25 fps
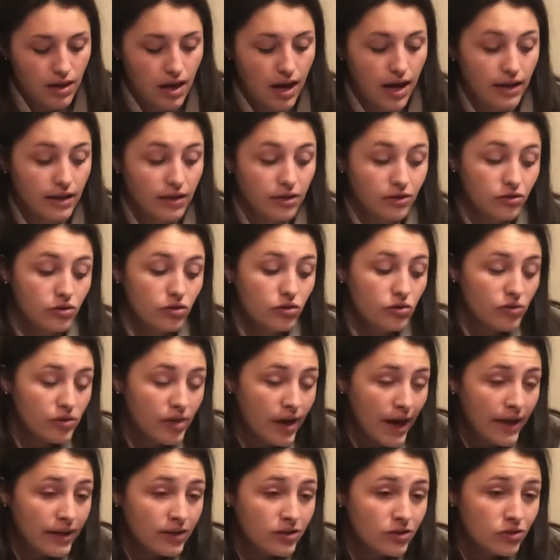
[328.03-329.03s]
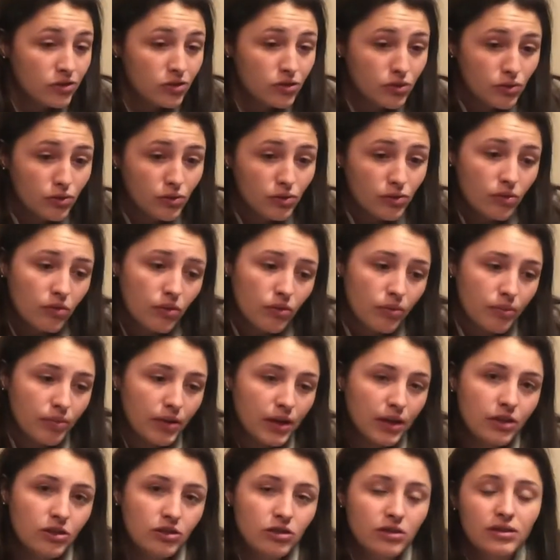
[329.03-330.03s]
I can do that soon, but
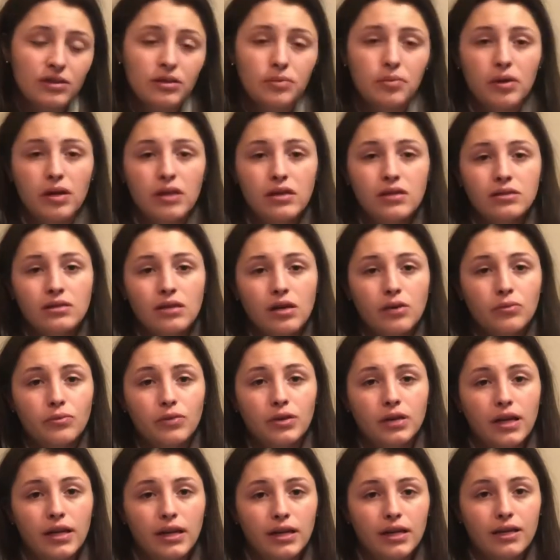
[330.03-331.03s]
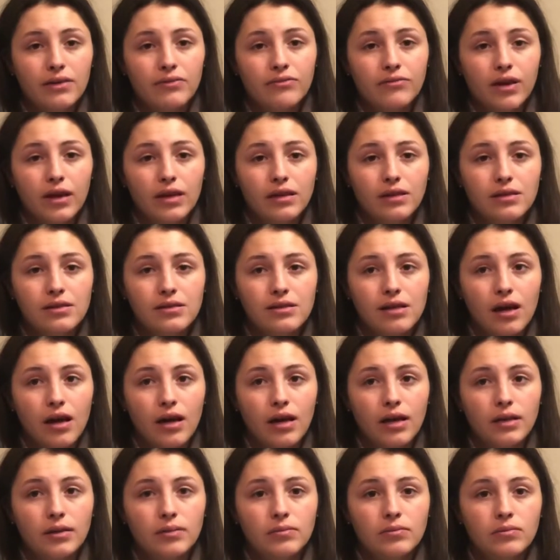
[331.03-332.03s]
it just depends on when I can find the
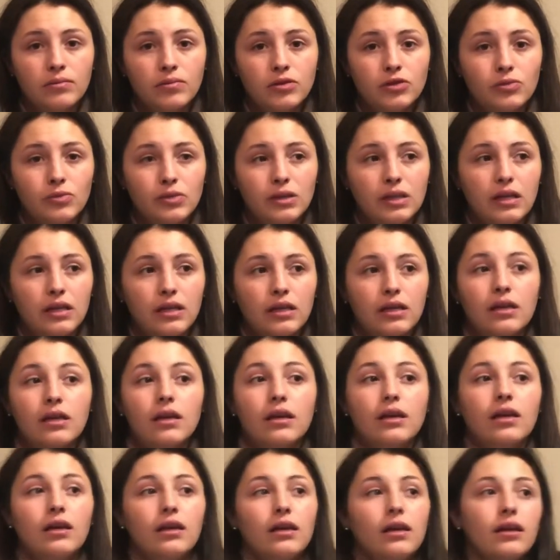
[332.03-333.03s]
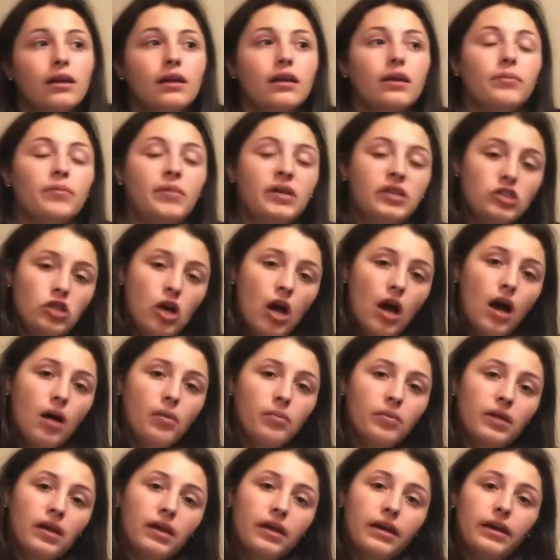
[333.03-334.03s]
time between my
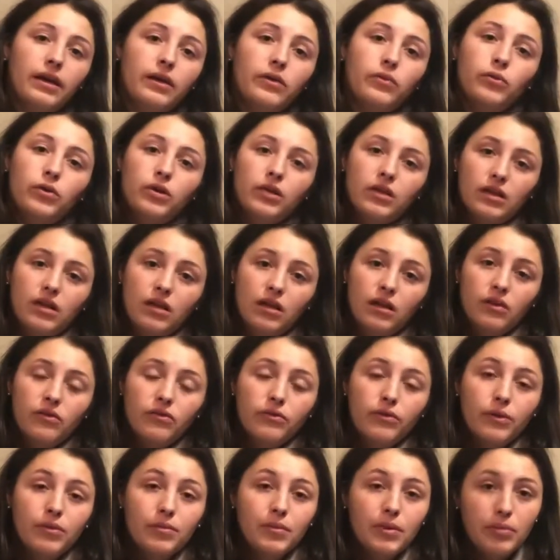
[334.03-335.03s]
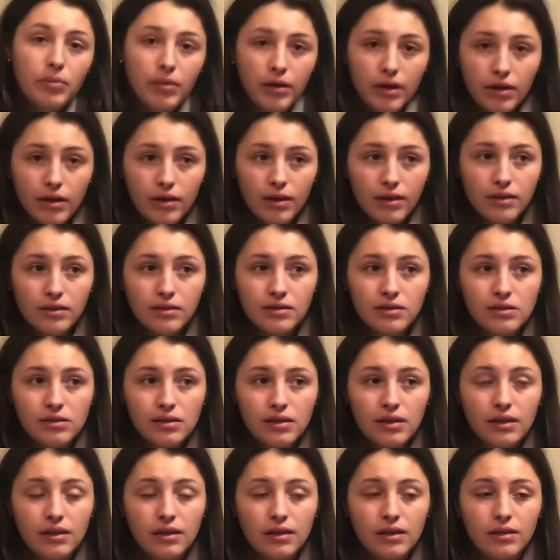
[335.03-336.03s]
job and working for my parents,
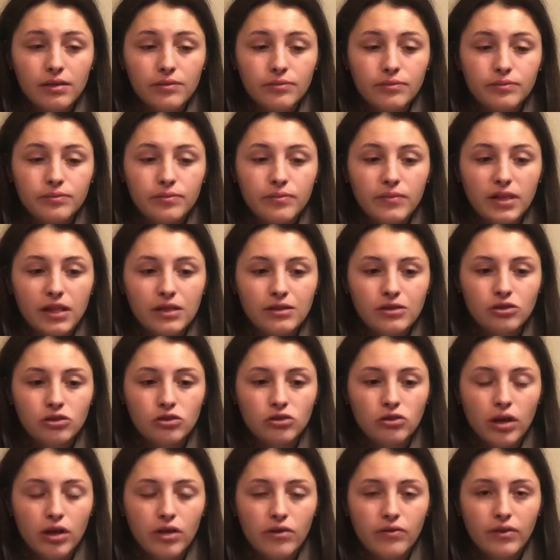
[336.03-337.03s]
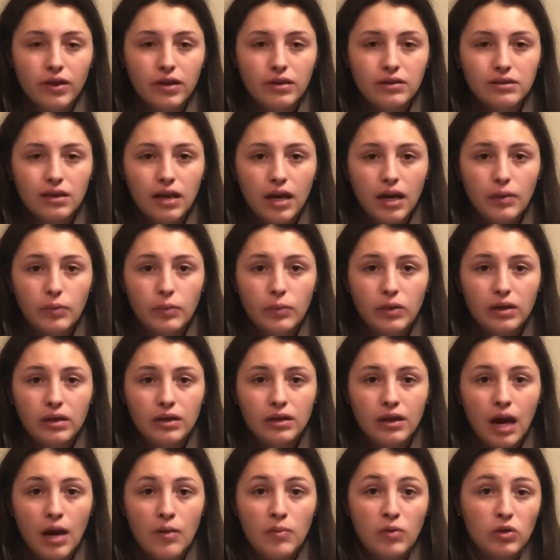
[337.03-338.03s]
and just trying to find time when
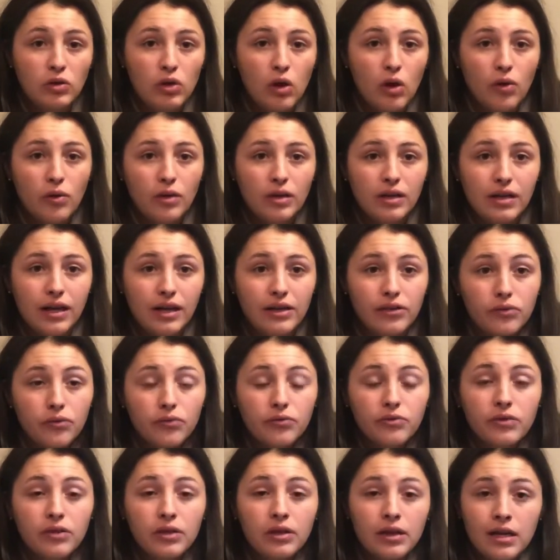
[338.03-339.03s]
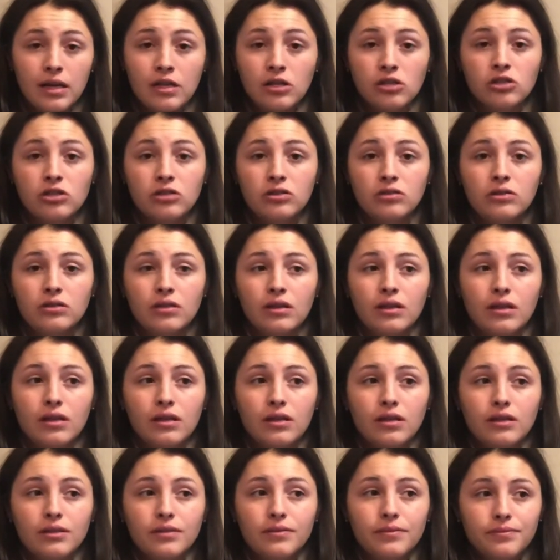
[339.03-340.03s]
I'm alone and I don't feel anxious
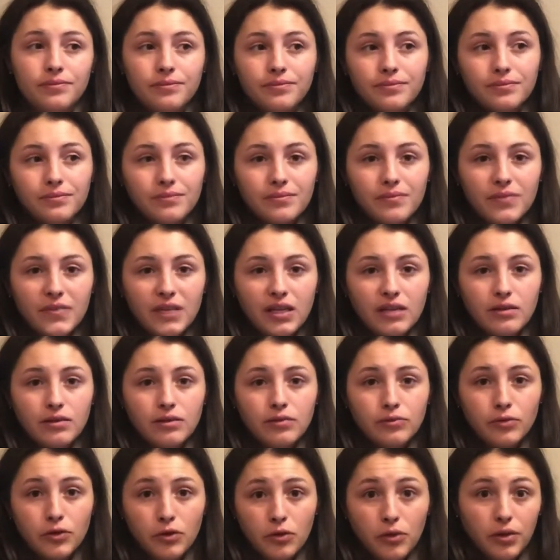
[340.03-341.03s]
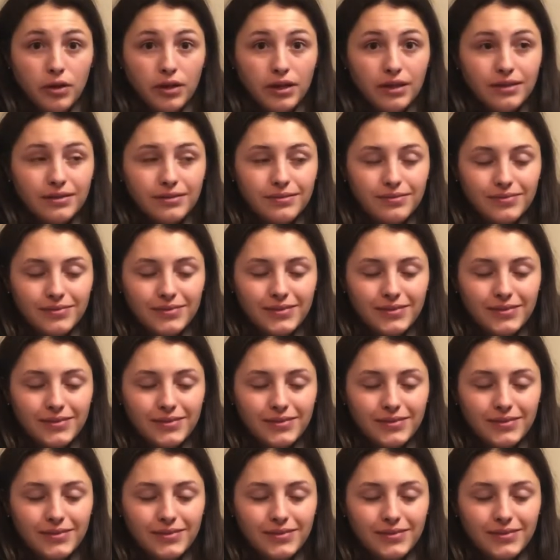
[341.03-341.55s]
recording.